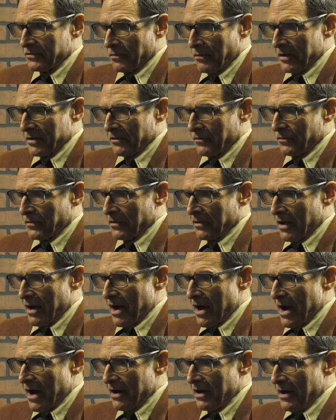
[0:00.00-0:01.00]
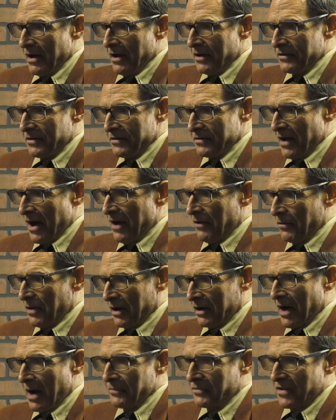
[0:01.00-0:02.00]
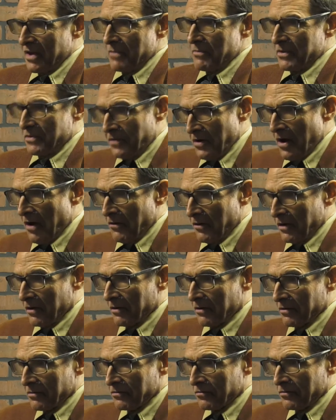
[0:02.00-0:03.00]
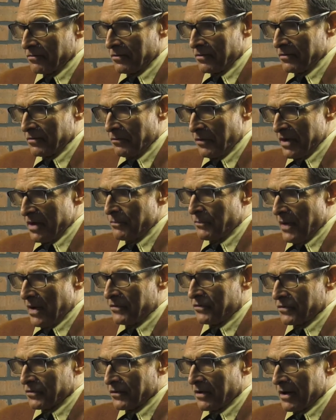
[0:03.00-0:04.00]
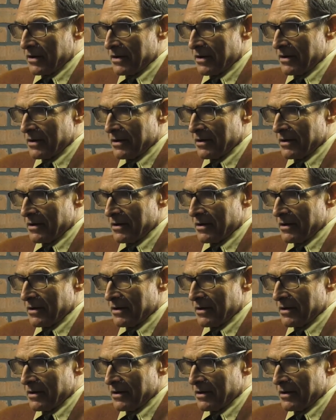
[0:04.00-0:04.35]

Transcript: wonderful. Now, when it comes to your material, what do you base it on?